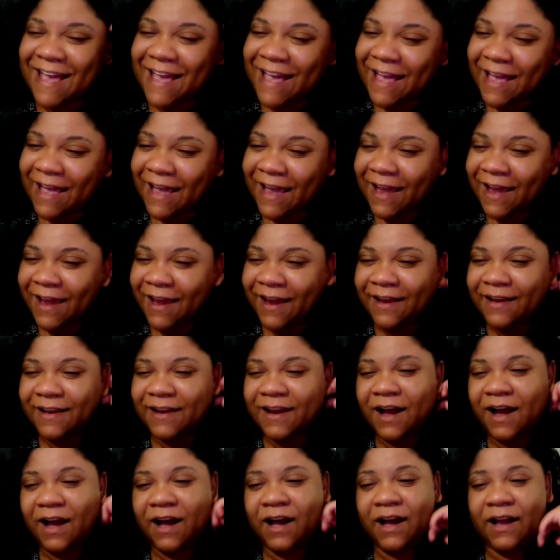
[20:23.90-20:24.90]

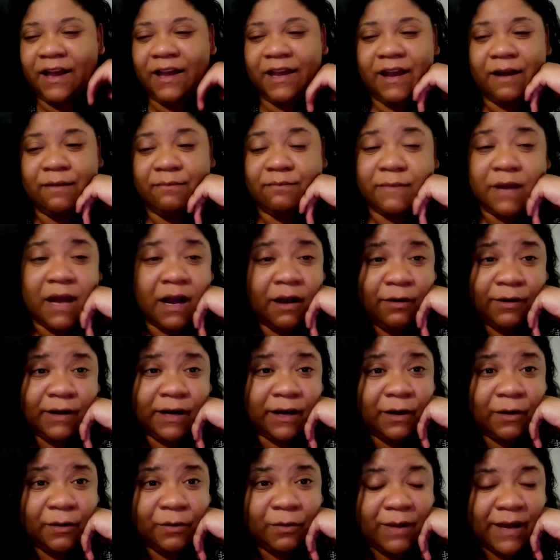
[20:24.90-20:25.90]
and i am not
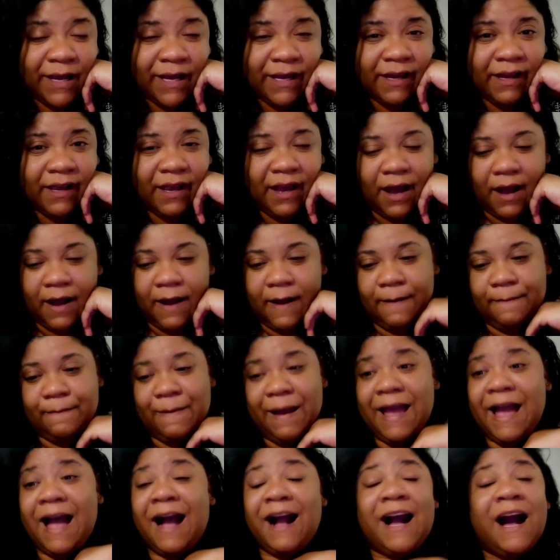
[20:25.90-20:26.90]
gonna quit um,
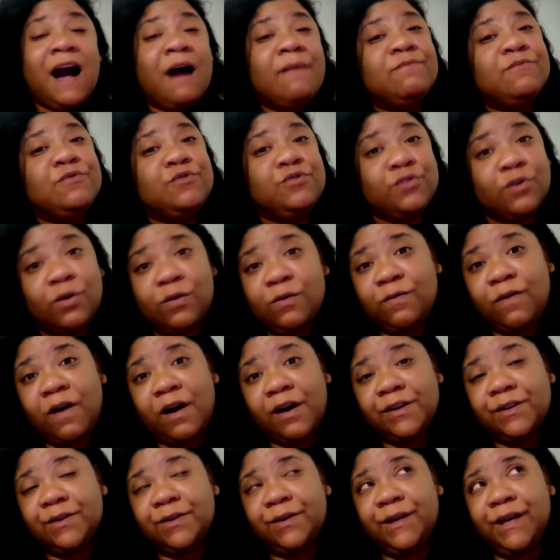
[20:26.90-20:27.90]
i have come so
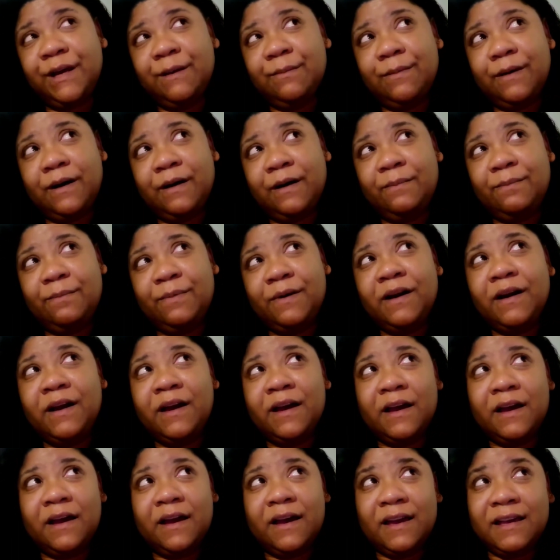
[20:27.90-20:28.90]
far to give up
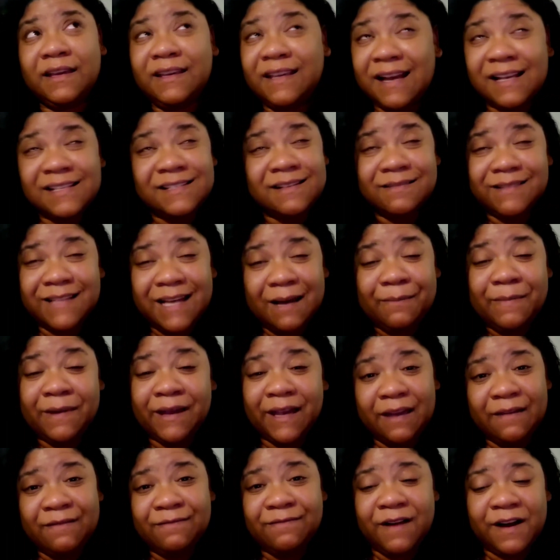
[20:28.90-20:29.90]
yeah sometimes i
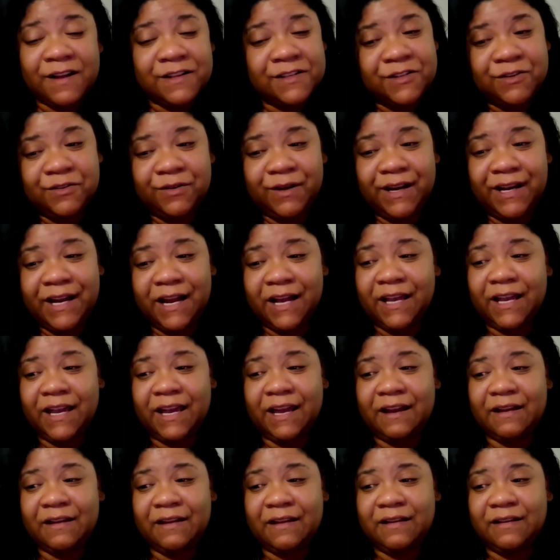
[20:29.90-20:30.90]
get frustrated i
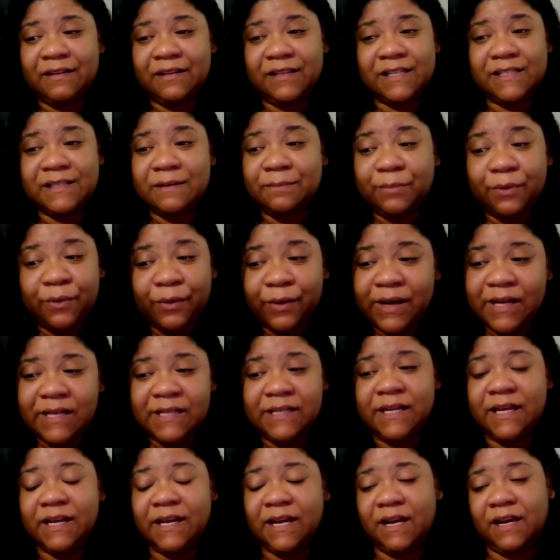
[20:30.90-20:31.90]
get
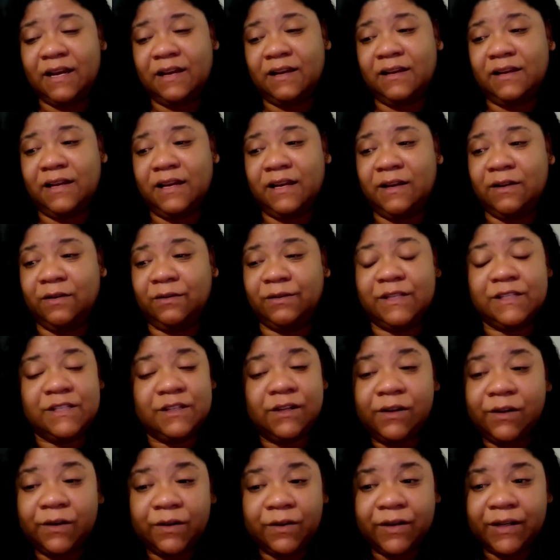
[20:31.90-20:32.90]
disappointed and you know
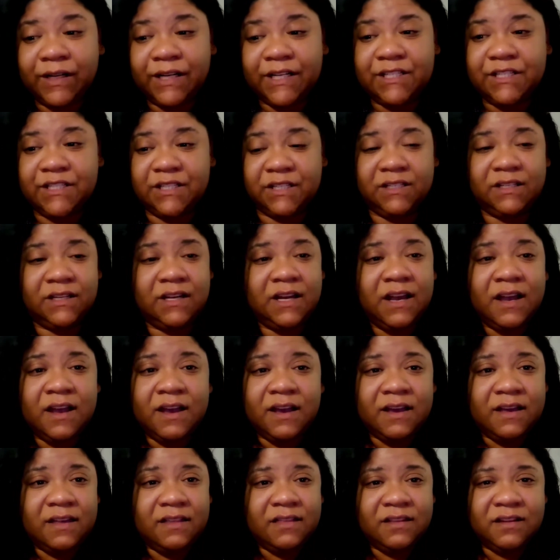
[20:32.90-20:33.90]
discouraged and
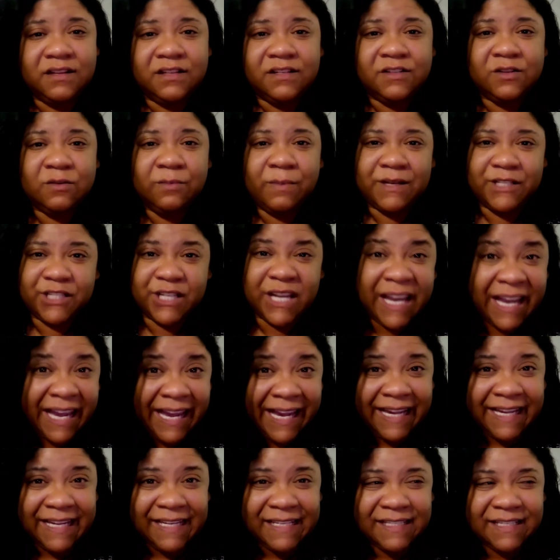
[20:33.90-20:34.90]
there's so much
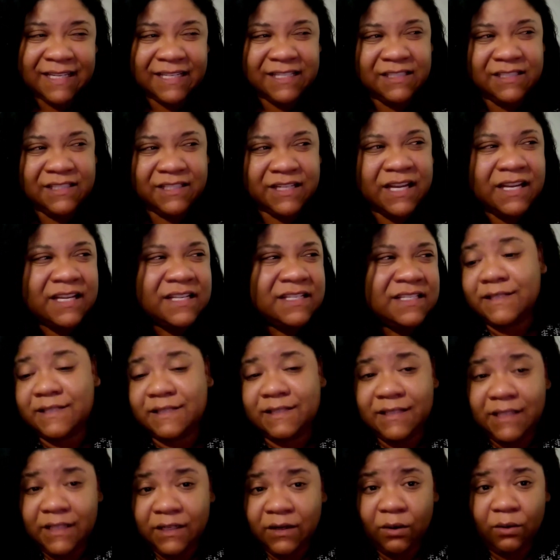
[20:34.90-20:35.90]
hate and jealousy
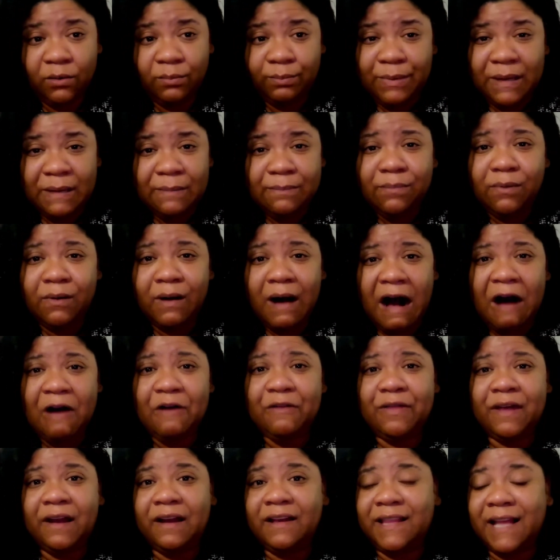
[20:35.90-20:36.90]
you know people
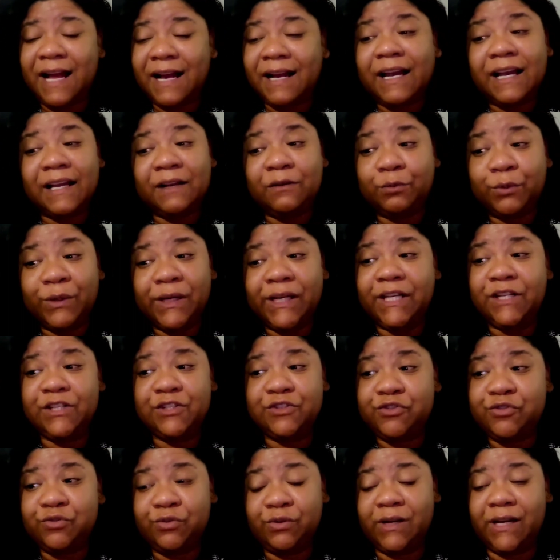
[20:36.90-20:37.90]
out there that can really
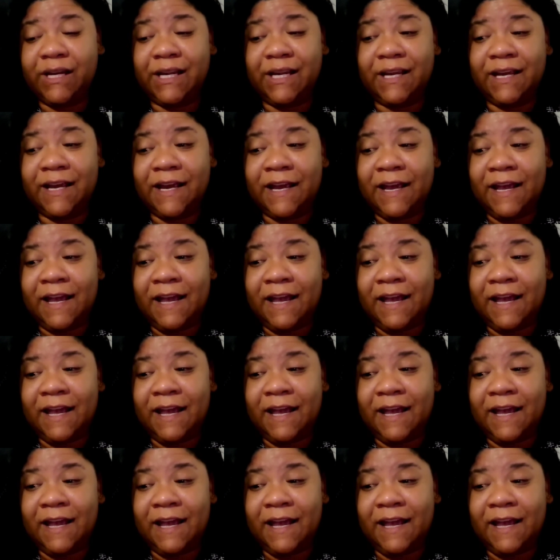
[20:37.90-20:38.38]
truly